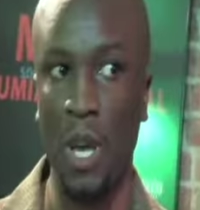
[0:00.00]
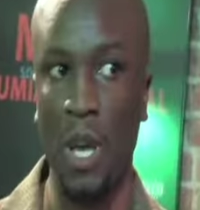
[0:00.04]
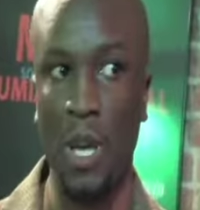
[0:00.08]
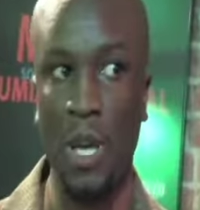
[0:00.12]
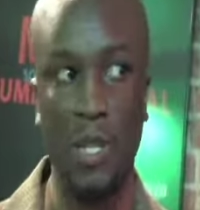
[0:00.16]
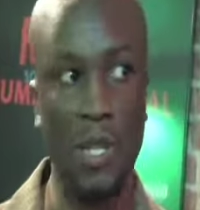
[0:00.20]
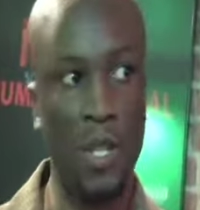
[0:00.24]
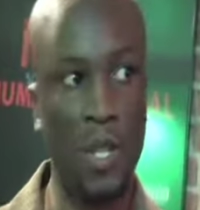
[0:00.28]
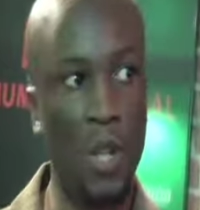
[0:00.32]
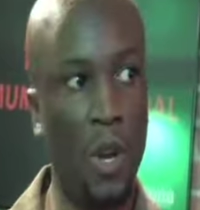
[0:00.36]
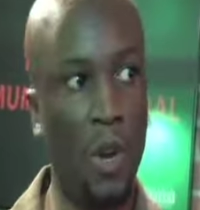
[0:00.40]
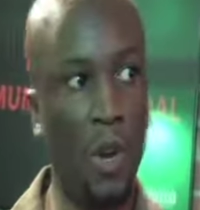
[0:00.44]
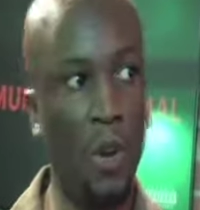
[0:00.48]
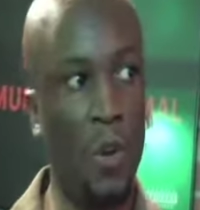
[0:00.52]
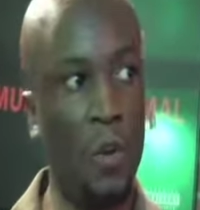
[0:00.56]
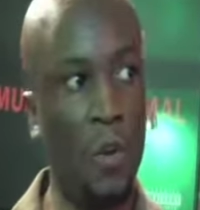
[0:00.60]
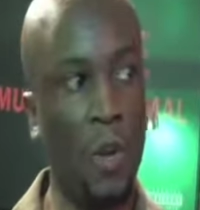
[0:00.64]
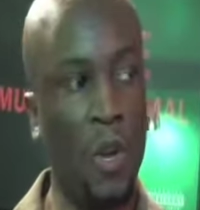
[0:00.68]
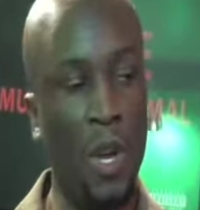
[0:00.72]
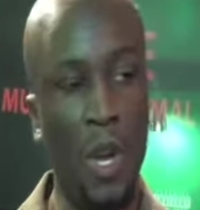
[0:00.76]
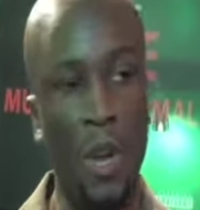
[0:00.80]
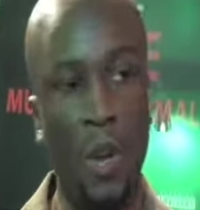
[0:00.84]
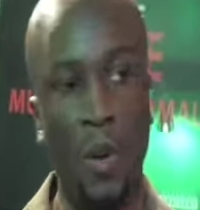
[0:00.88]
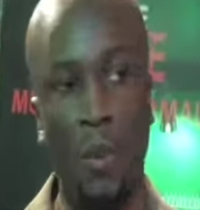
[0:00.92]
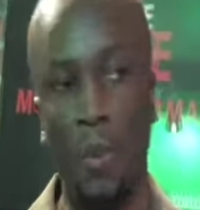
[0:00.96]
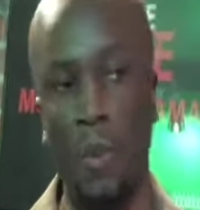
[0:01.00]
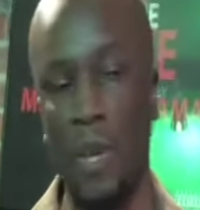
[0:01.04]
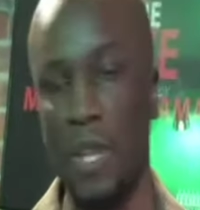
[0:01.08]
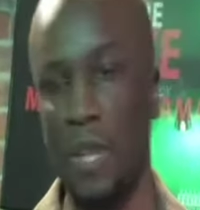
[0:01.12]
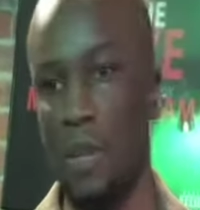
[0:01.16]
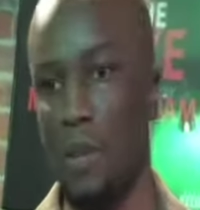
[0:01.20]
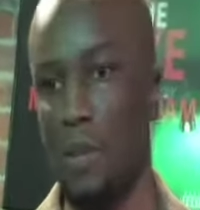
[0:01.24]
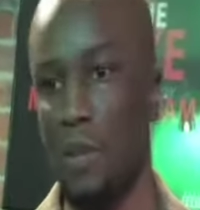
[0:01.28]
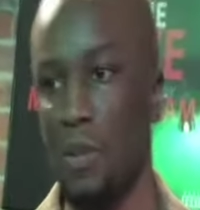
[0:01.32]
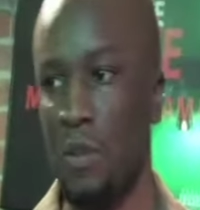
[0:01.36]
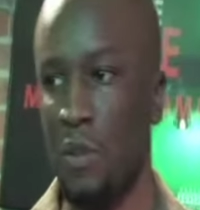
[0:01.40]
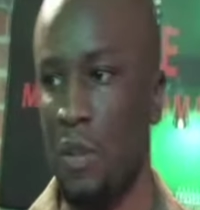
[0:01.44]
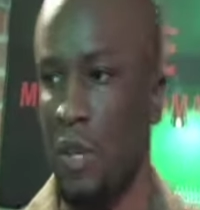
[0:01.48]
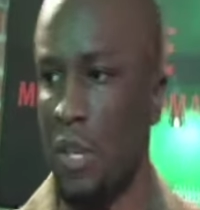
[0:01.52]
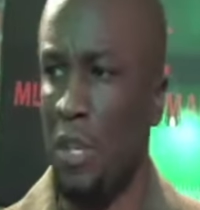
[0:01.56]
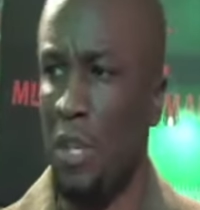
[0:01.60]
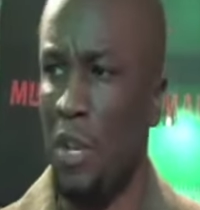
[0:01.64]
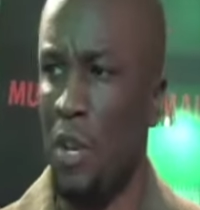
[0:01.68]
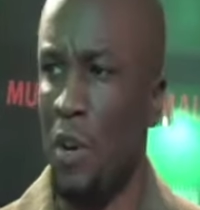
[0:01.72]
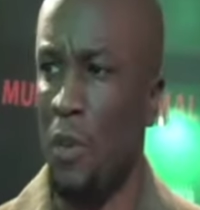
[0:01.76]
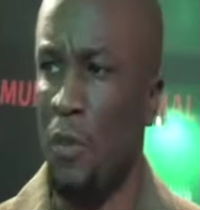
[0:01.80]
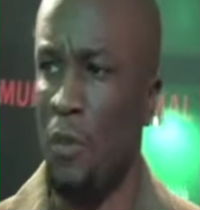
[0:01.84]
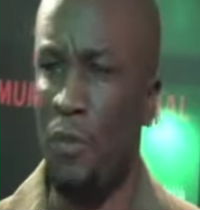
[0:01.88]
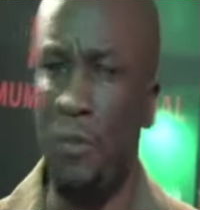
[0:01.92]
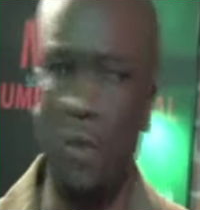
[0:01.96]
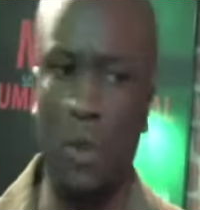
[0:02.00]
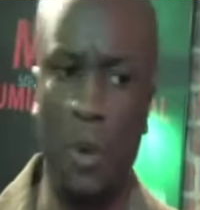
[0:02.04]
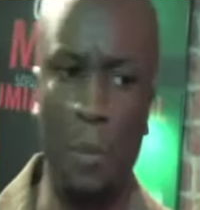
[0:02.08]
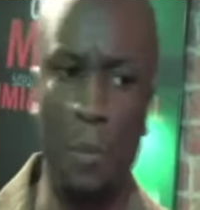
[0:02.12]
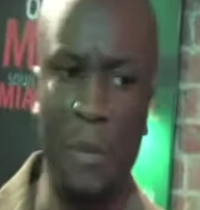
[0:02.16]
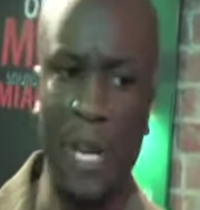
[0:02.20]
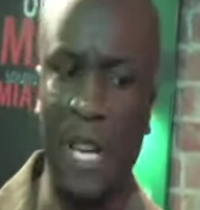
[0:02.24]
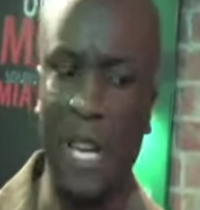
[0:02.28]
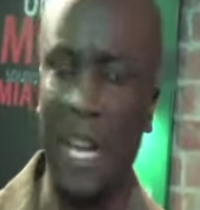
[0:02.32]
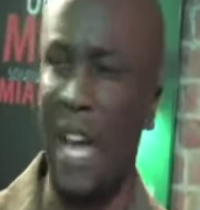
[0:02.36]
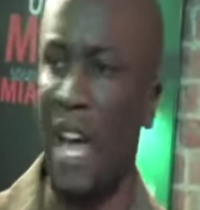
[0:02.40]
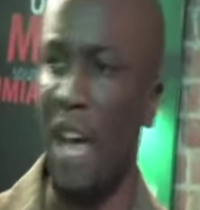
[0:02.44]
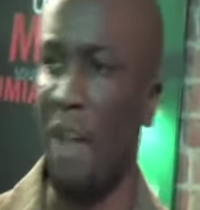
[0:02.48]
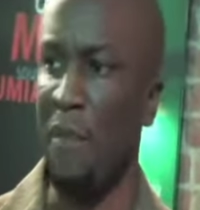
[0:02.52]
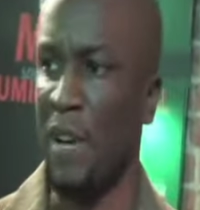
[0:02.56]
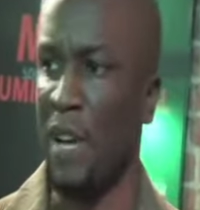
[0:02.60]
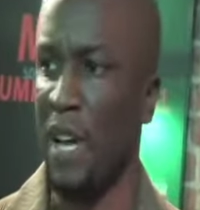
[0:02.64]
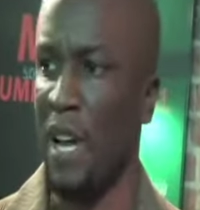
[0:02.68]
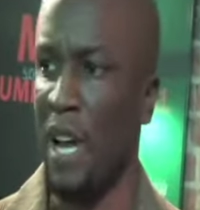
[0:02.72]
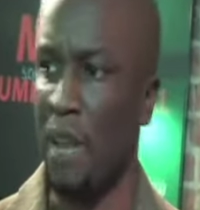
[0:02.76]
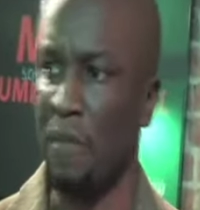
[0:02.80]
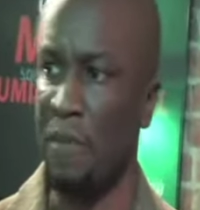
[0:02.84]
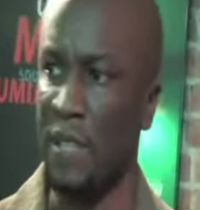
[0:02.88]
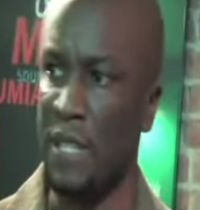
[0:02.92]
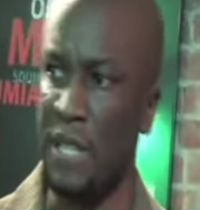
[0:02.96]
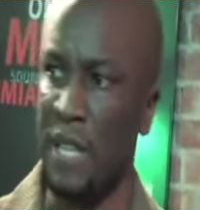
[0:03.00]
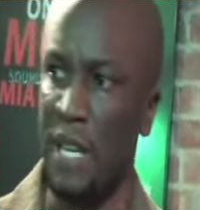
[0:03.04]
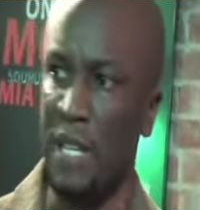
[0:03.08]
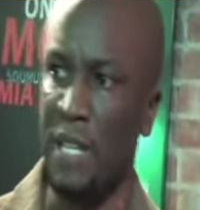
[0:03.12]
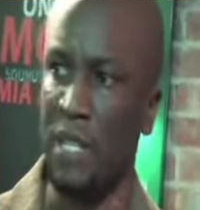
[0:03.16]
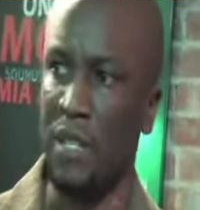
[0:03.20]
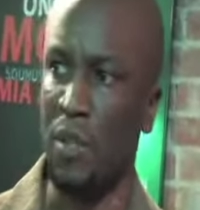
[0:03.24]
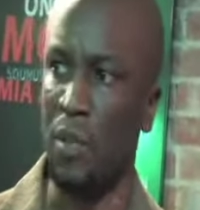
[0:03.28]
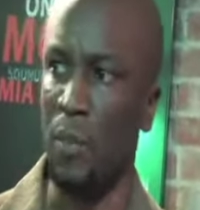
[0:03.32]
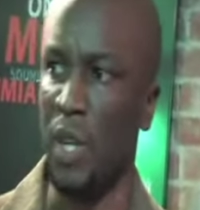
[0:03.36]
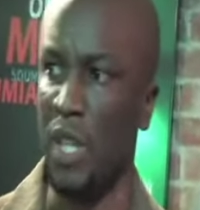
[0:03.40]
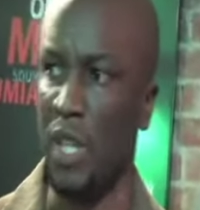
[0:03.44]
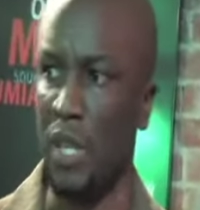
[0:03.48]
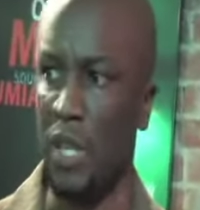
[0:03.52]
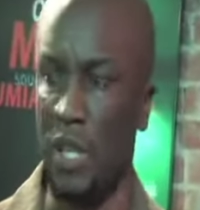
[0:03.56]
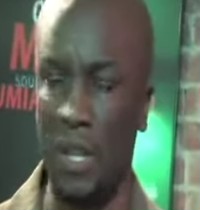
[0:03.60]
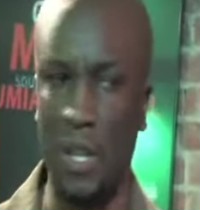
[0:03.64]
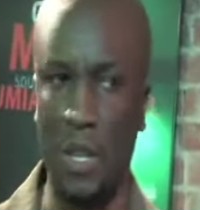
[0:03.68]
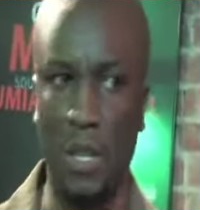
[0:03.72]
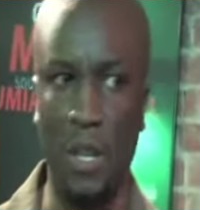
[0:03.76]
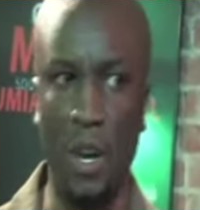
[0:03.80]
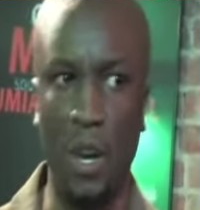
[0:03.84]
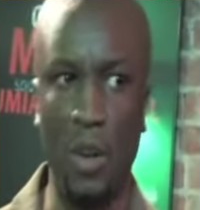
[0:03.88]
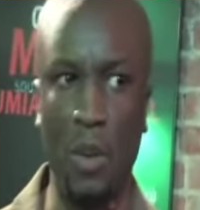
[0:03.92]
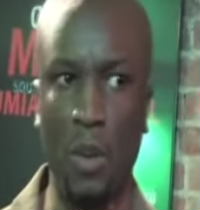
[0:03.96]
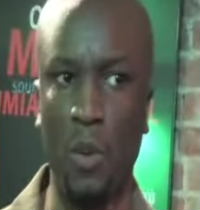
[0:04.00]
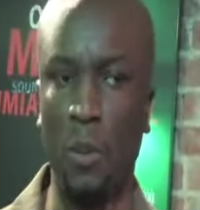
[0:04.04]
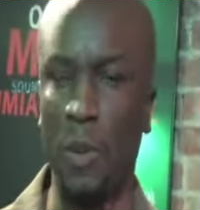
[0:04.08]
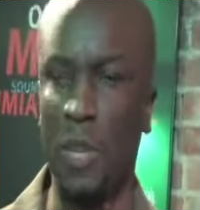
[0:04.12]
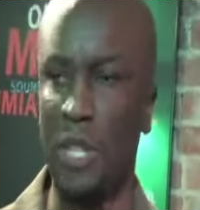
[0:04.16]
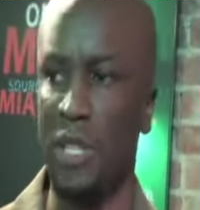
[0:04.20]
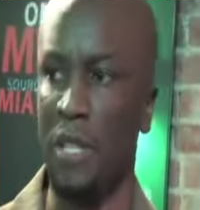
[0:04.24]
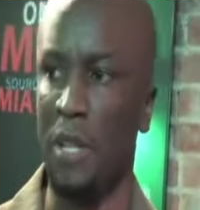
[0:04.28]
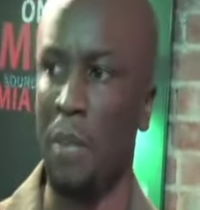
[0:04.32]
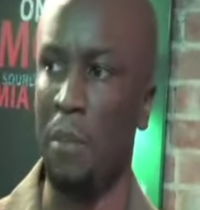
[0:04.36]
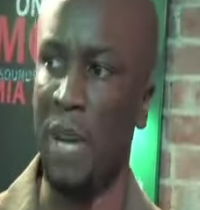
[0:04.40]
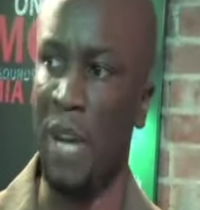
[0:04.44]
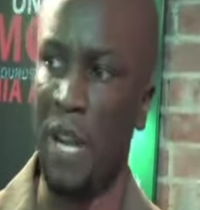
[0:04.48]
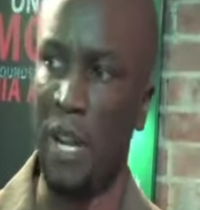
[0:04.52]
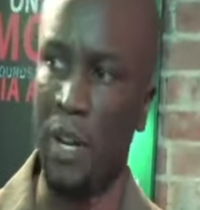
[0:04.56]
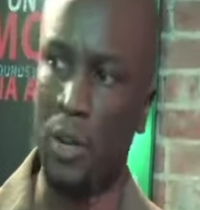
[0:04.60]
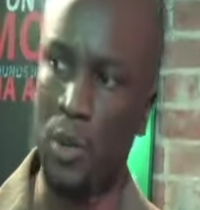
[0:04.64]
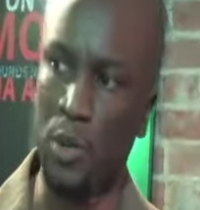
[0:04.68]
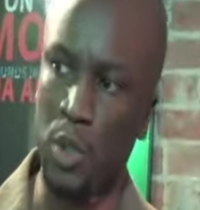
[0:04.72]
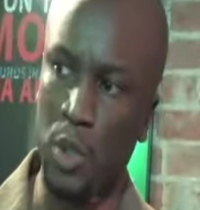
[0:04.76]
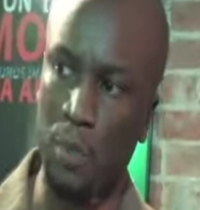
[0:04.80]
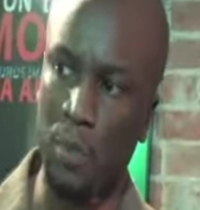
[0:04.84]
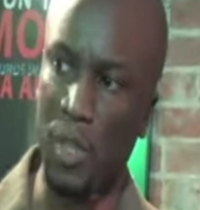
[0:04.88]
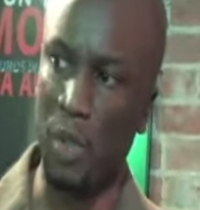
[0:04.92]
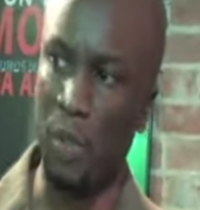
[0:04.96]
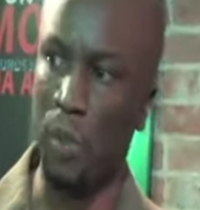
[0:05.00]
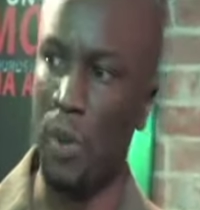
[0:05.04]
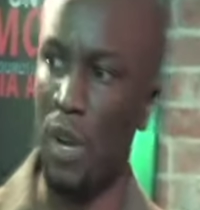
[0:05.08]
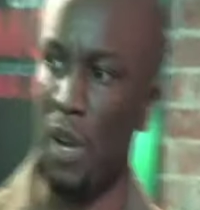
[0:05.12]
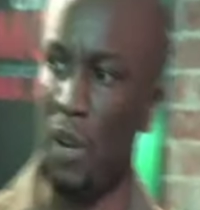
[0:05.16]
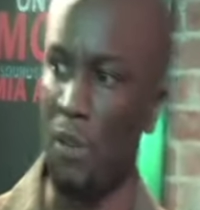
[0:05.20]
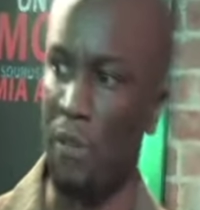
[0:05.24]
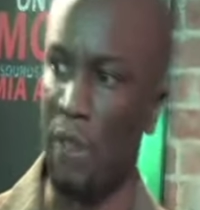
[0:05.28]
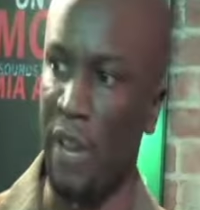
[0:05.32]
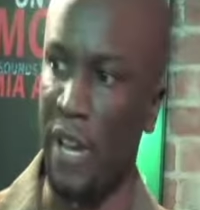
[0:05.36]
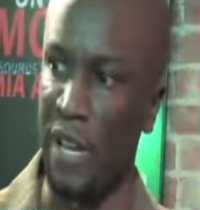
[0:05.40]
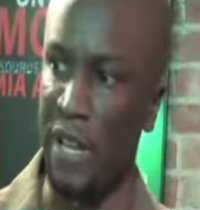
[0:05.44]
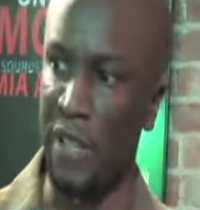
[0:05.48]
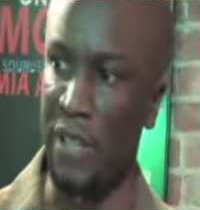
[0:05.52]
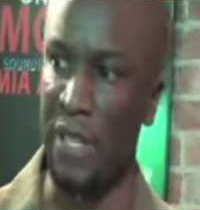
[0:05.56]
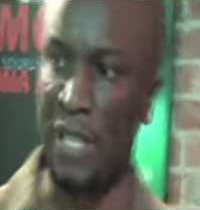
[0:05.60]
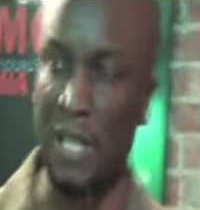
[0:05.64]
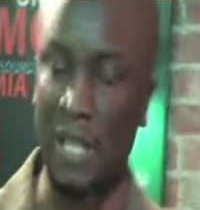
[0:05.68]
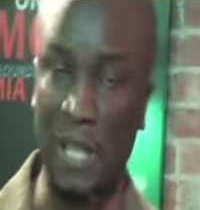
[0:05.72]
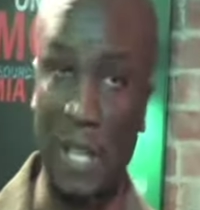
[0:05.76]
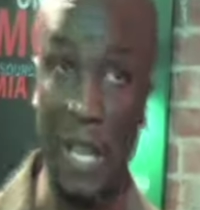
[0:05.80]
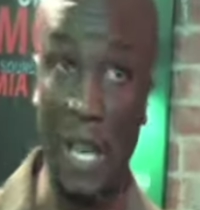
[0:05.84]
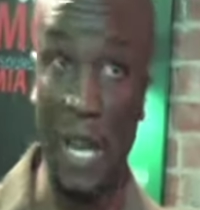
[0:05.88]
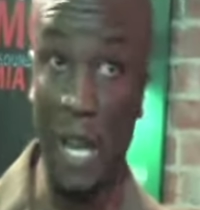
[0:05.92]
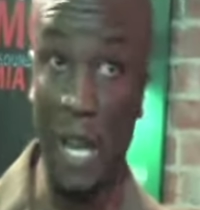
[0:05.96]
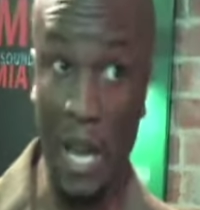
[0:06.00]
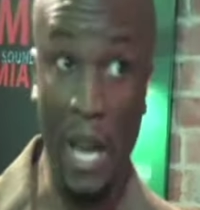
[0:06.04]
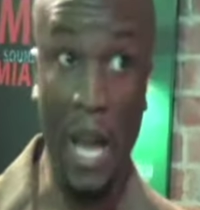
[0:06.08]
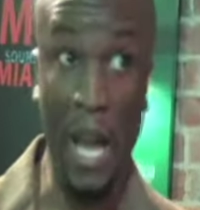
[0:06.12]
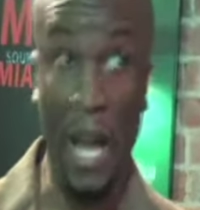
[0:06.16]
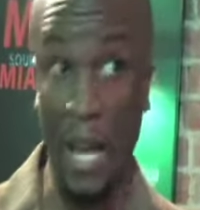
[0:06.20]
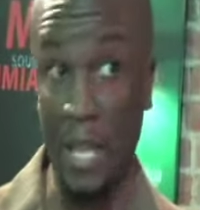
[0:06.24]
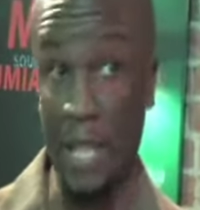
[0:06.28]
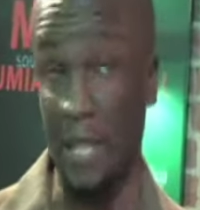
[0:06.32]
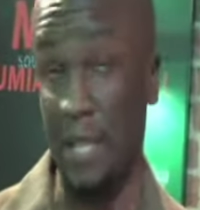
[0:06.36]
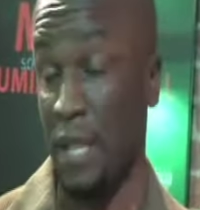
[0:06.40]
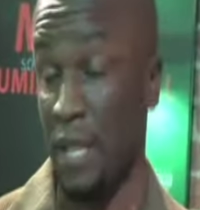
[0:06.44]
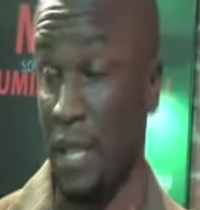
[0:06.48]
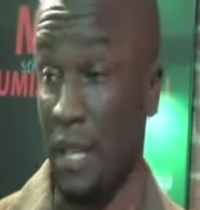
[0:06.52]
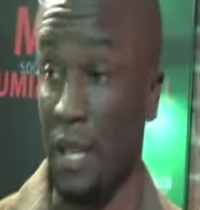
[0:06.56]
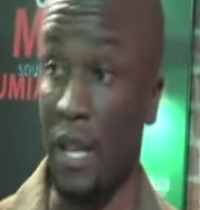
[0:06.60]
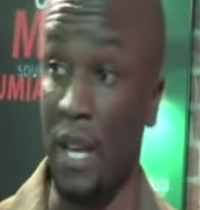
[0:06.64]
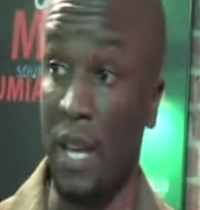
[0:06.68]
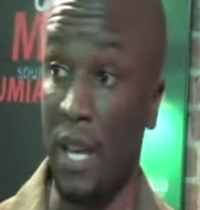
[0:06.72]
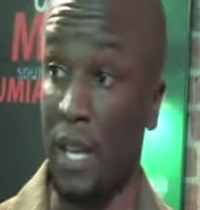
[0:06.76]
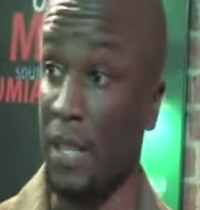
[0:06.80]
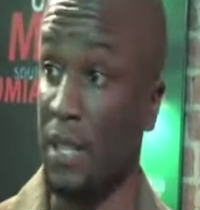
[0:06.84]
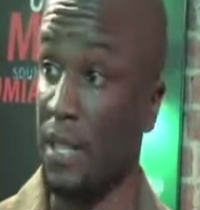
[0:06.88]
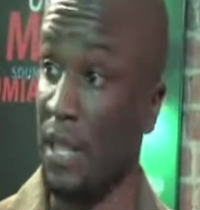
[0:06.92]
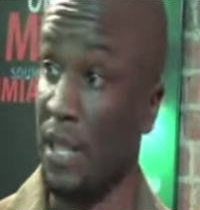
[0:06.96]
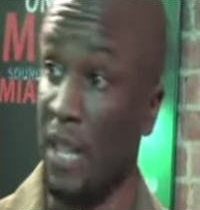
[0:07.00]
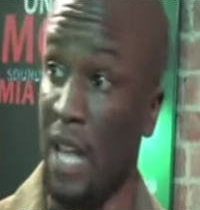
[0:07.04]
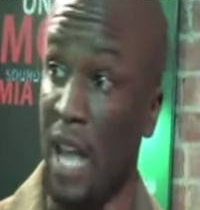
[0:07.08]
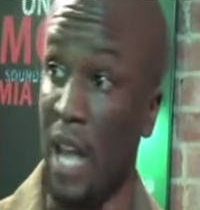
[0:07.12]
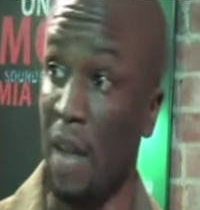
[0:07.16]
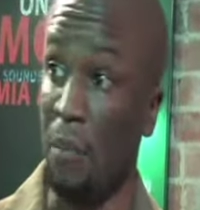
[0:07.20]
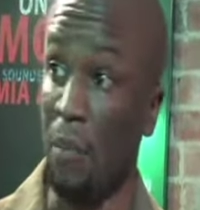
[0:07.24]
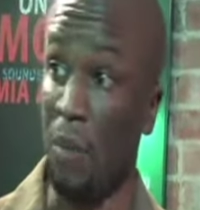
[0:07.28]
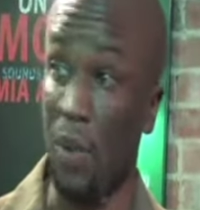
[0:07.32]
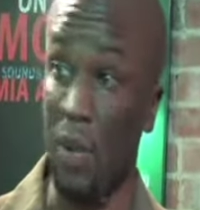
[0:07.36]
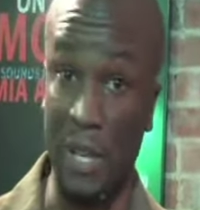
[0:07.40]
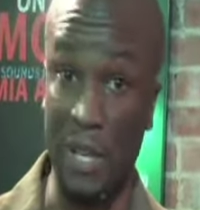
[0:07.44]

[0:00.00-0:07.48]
So when for me to have a conversation with an adult or with somebody who's been well-rounded, I say, yeah, there's a lot more.